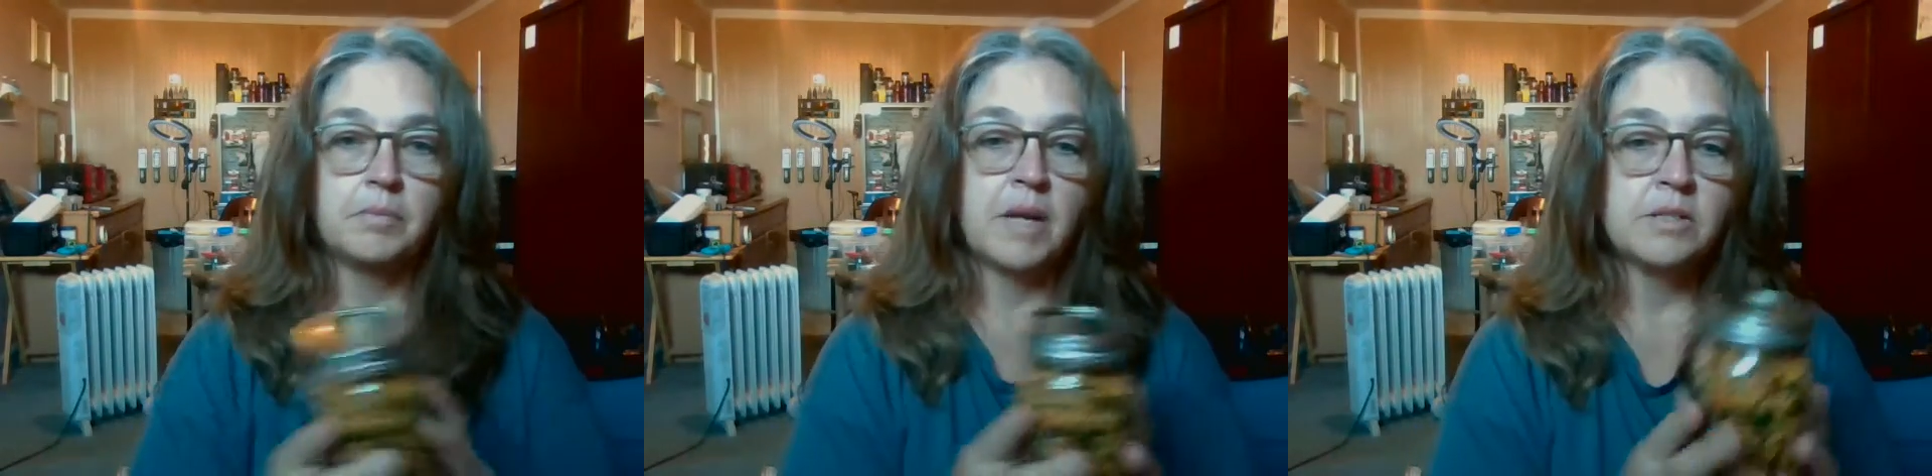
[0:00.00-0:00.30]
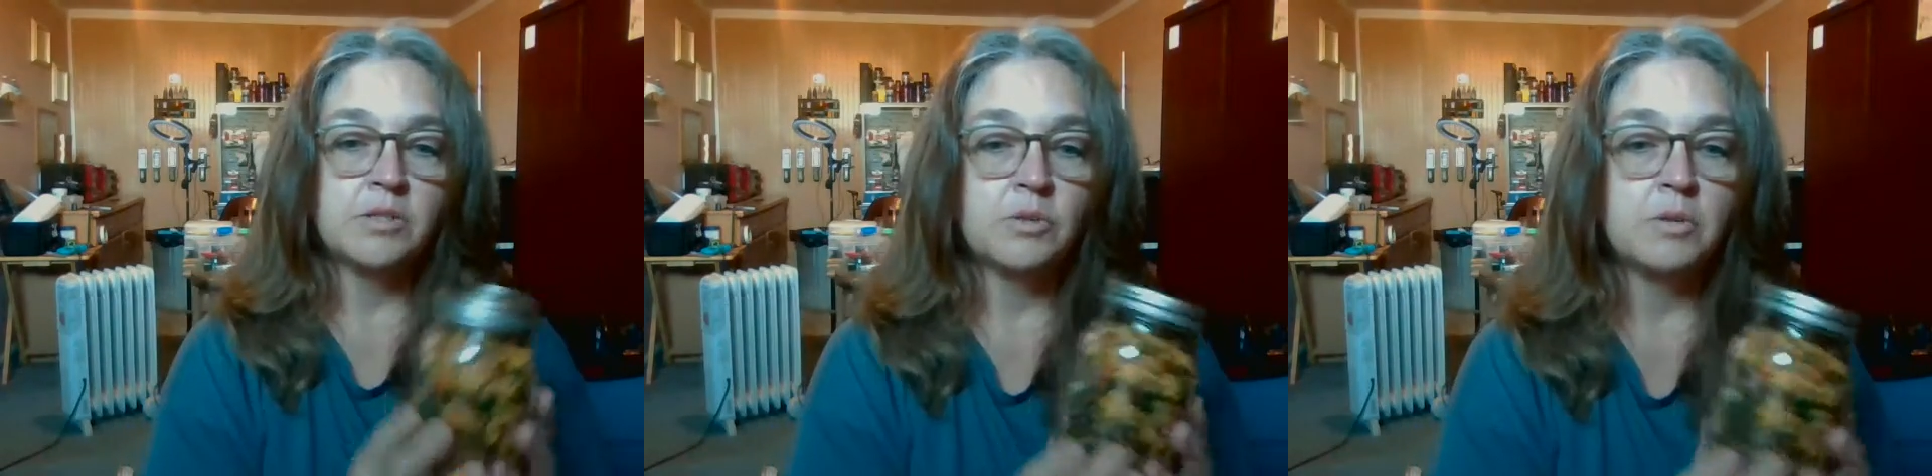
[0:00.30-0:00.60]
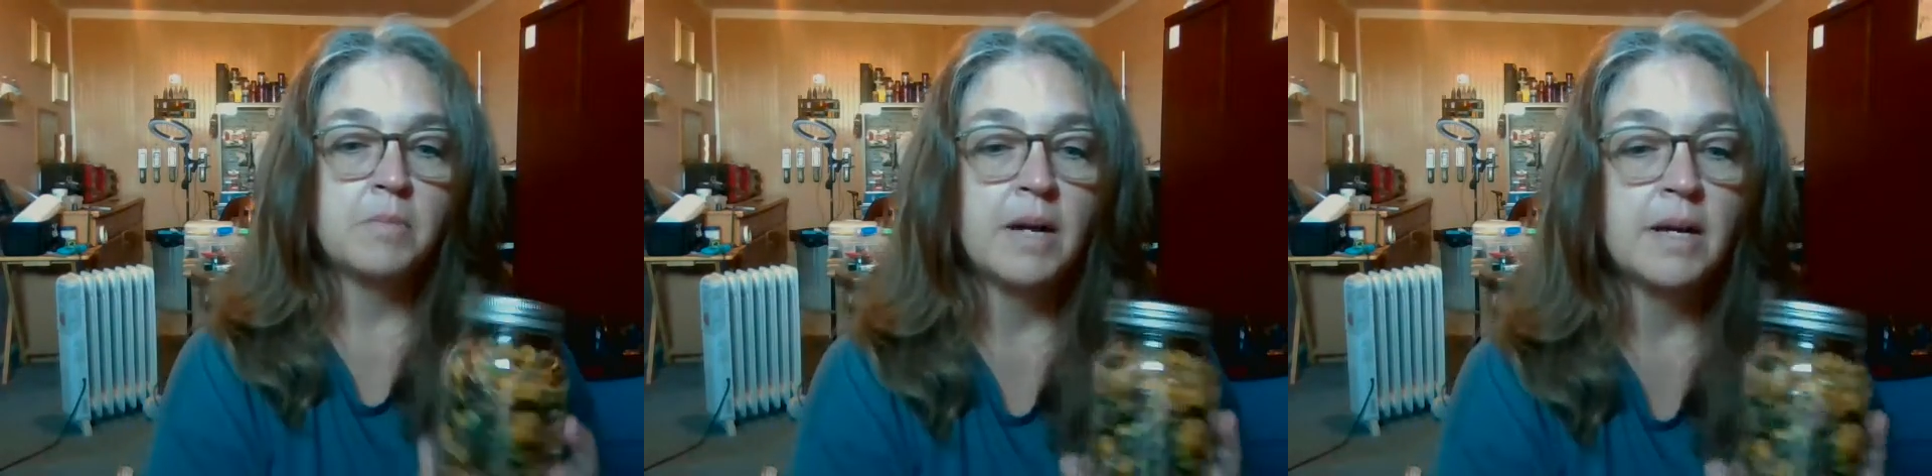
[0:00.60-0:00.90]
I store
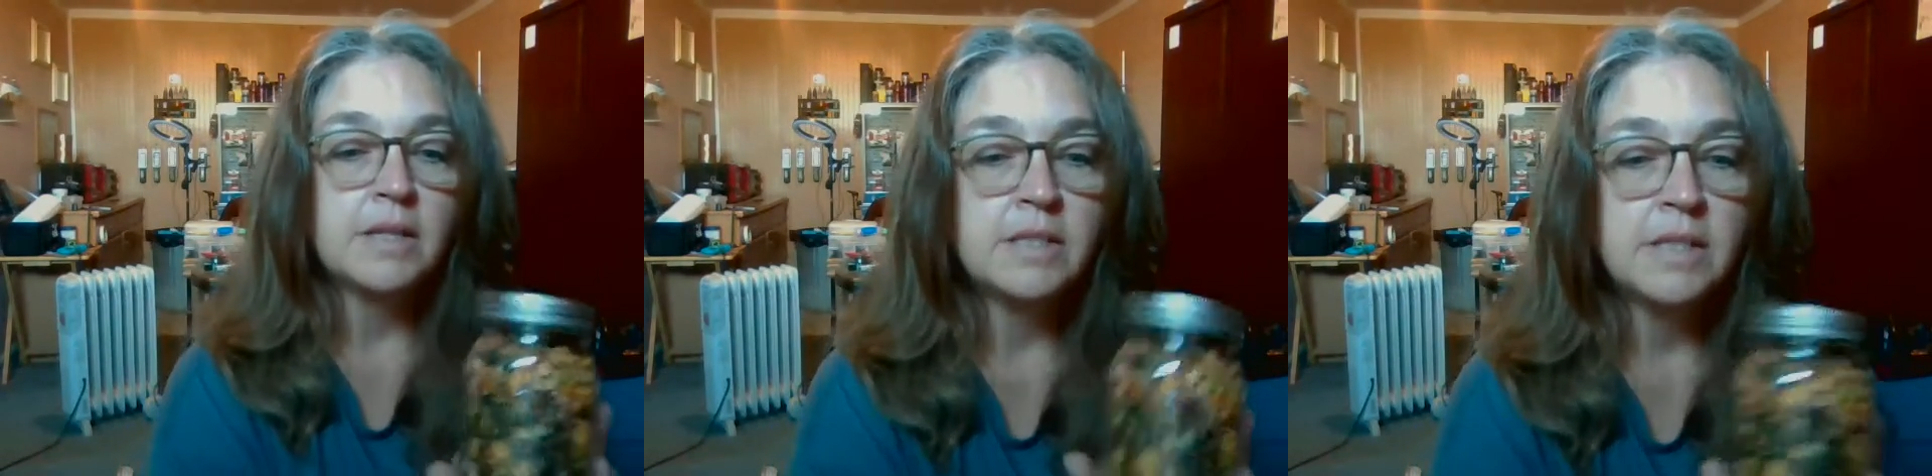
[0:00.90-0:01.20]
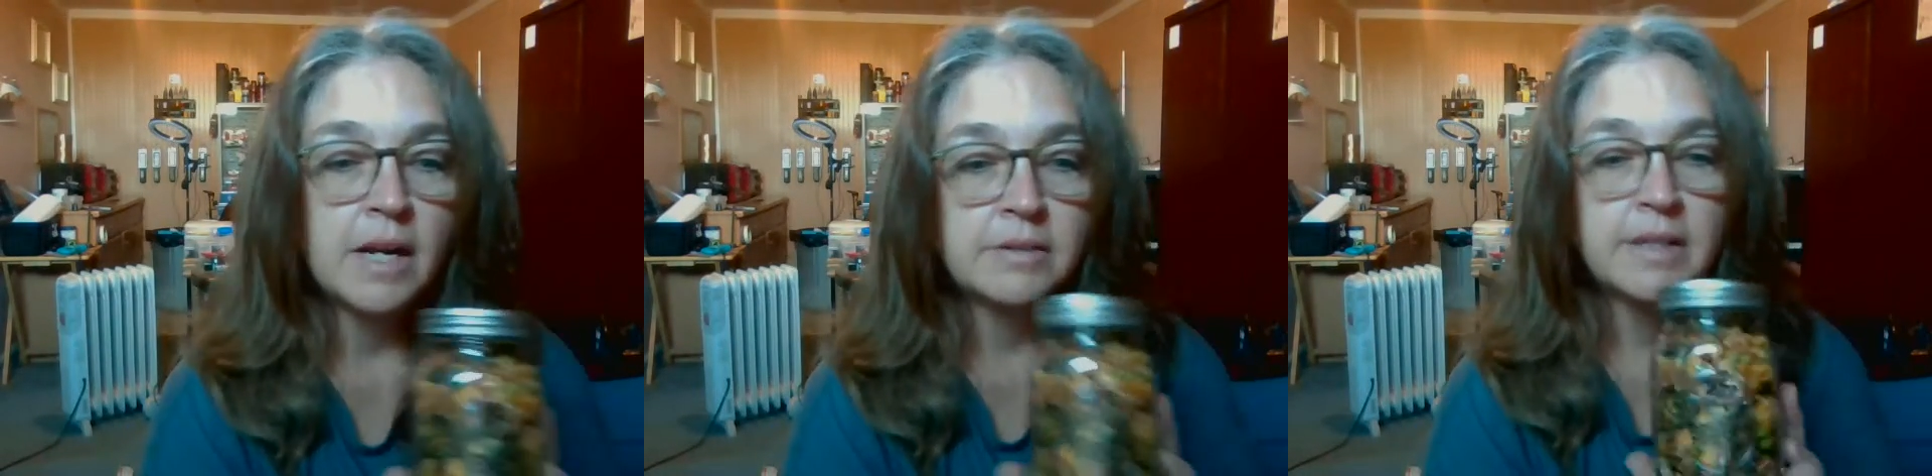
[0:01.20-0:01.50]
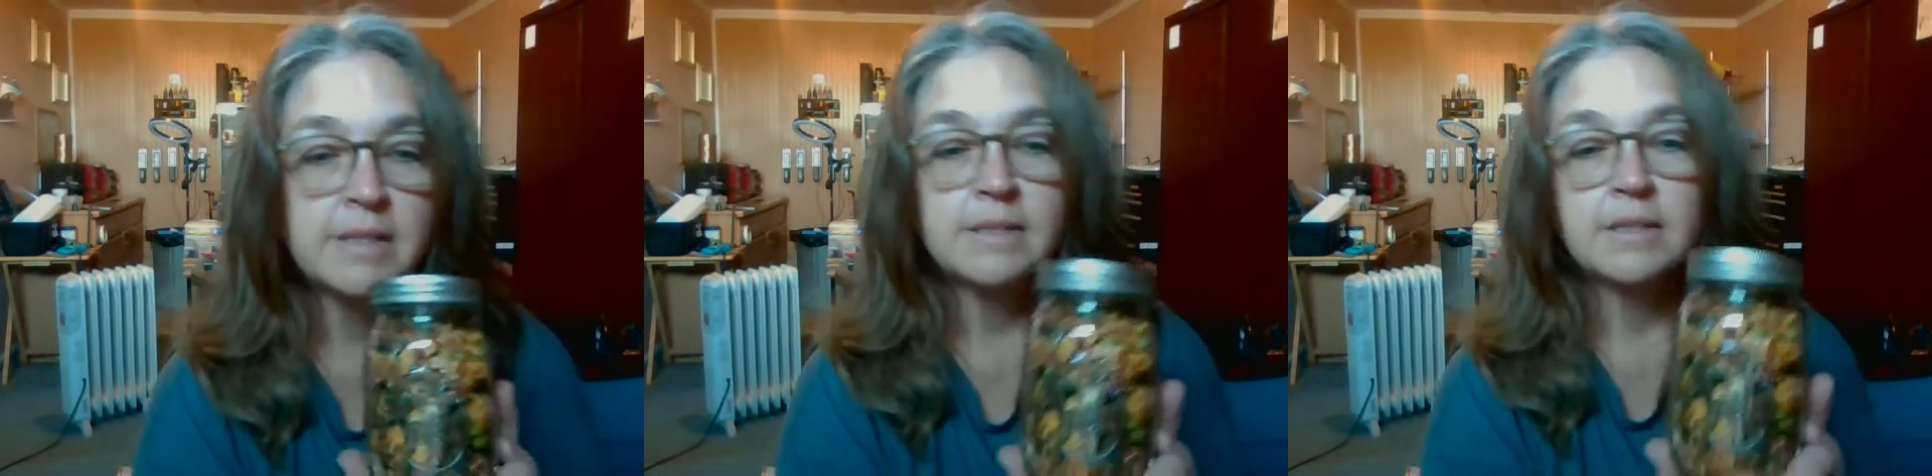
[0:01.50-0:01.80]
my
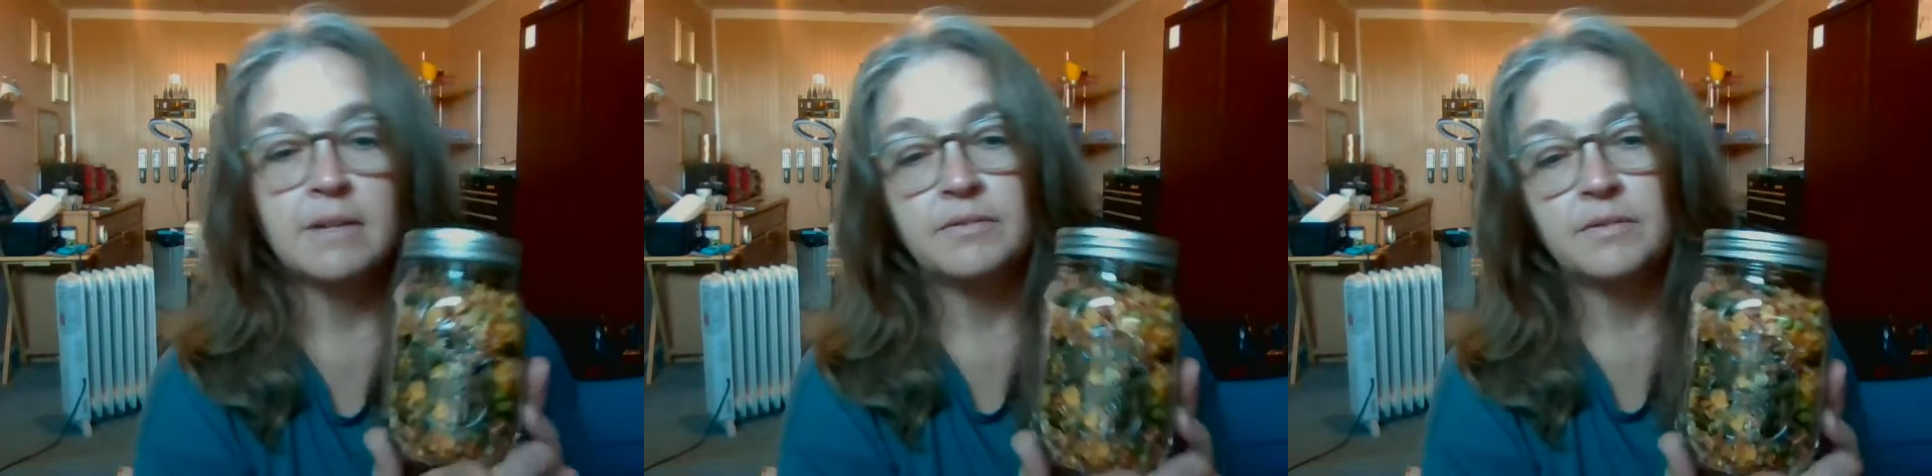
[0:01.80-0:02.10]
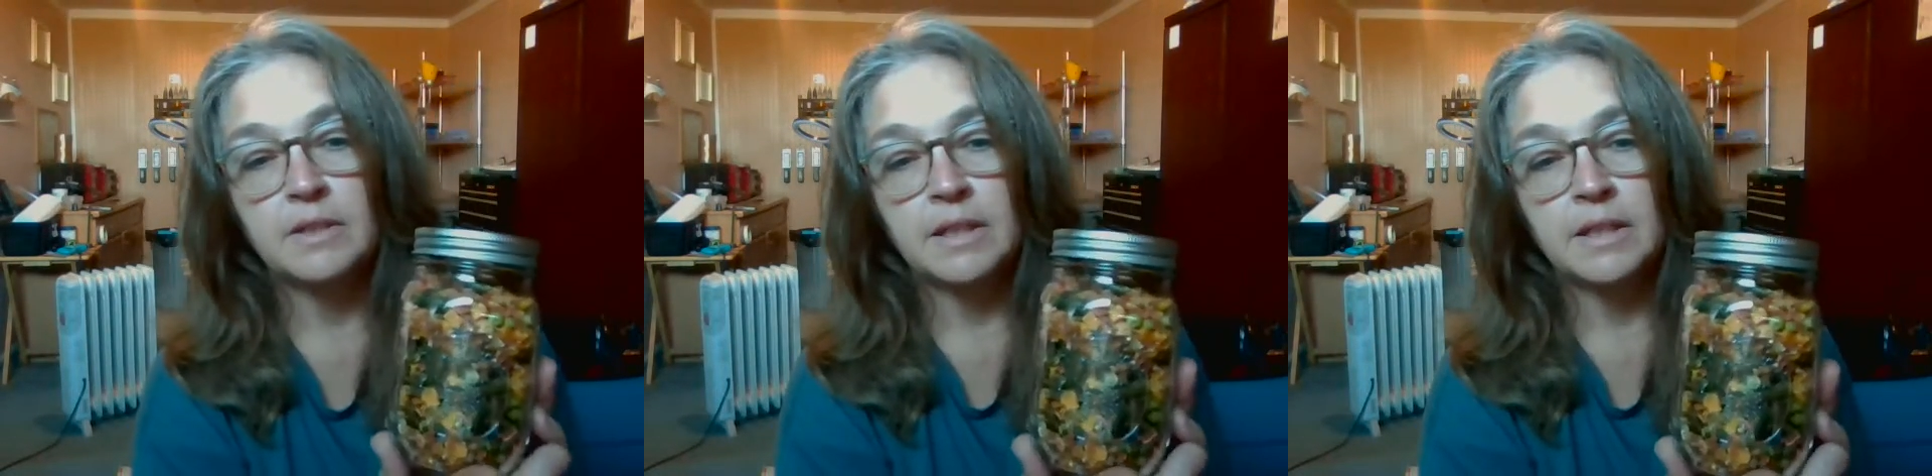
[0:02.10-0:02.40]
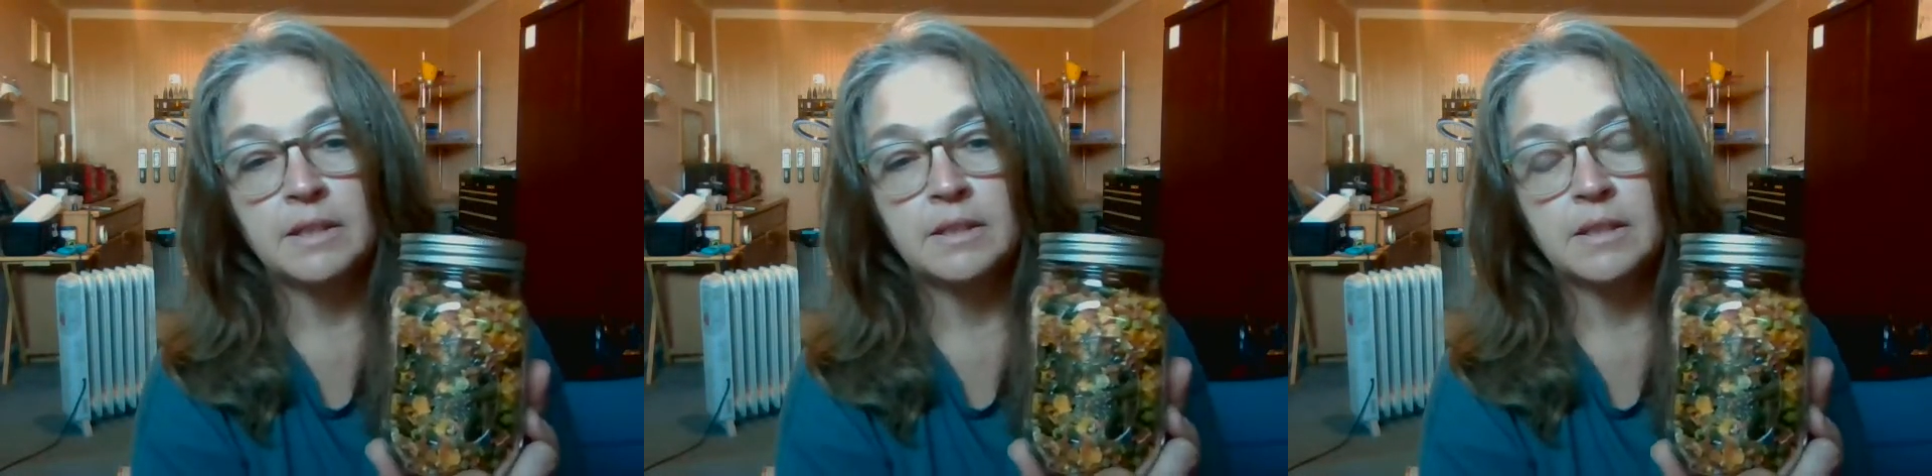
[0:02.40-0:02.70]
dehydrated stuff
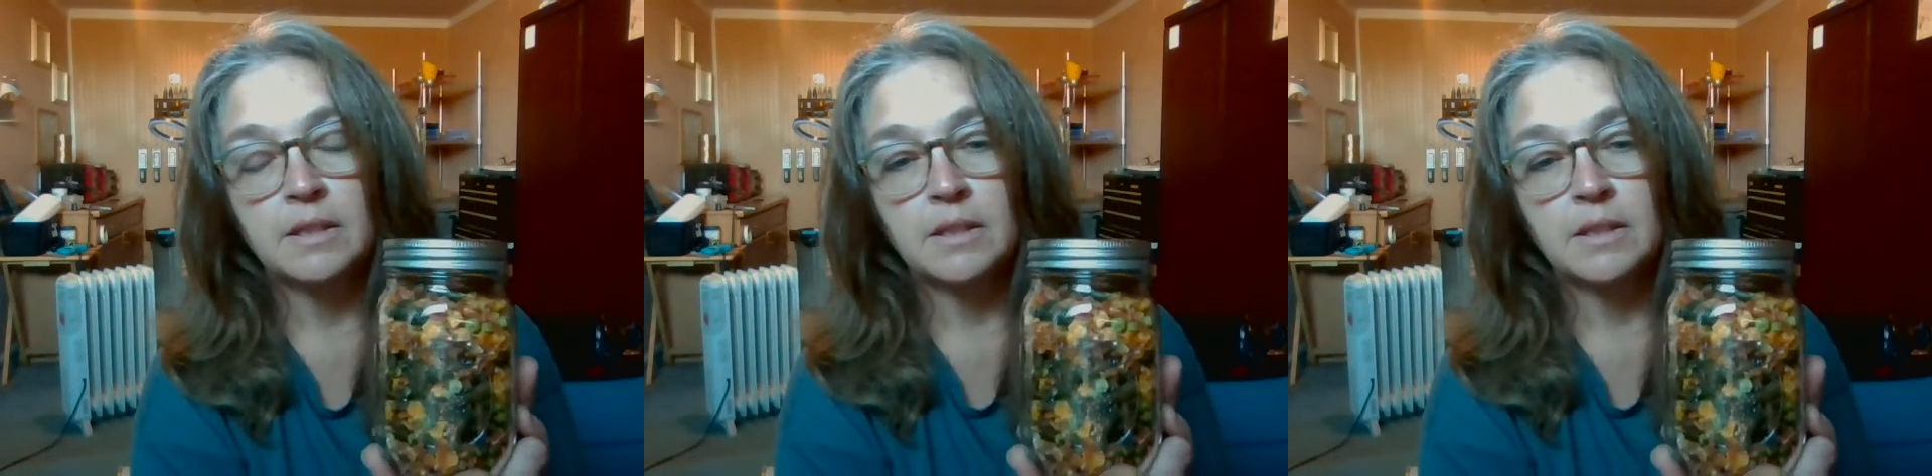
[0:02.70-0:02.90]
in